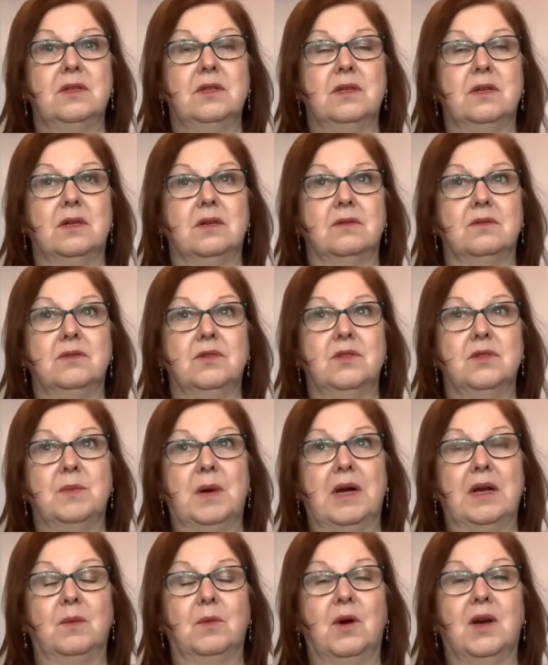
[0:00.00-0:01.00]
you know, just
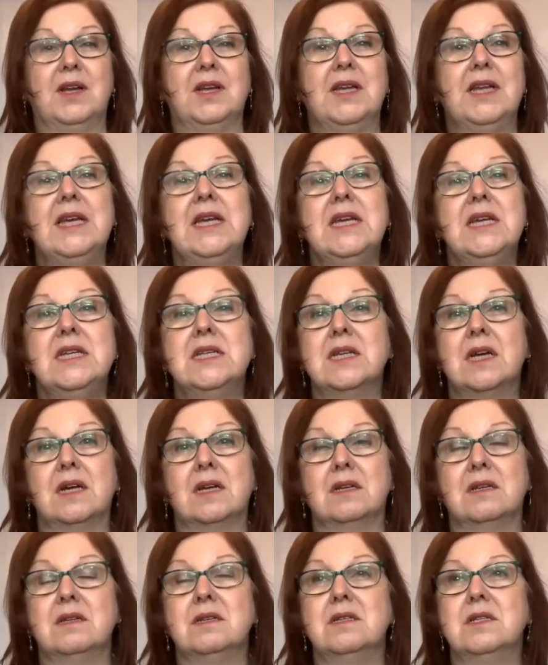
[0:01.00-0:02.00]
buying what I need,
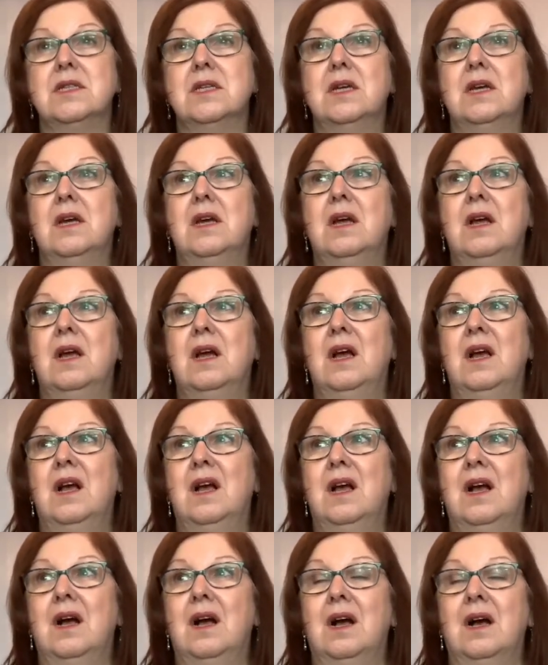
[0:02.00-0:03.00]
and
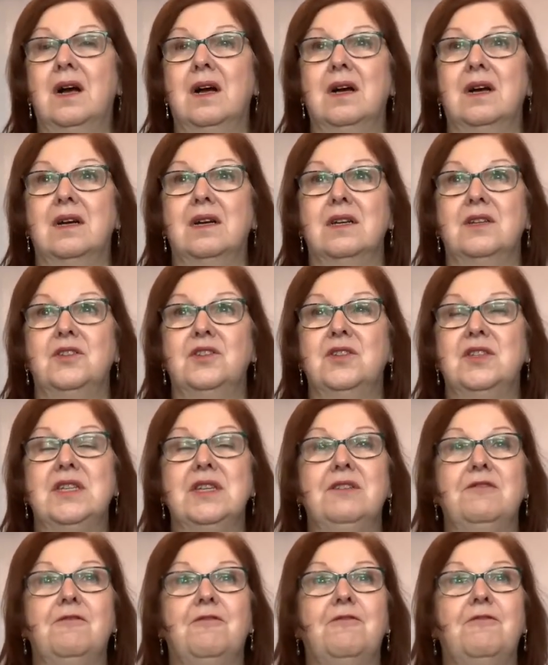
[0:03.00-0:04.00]
I just
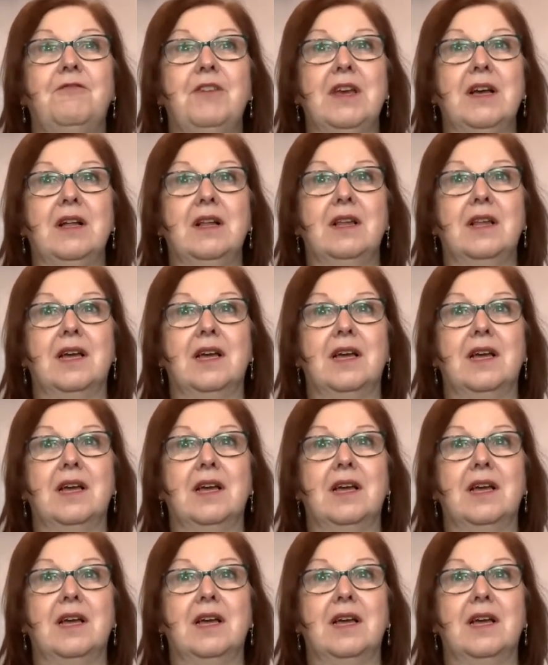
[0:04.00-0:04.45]
didn't feel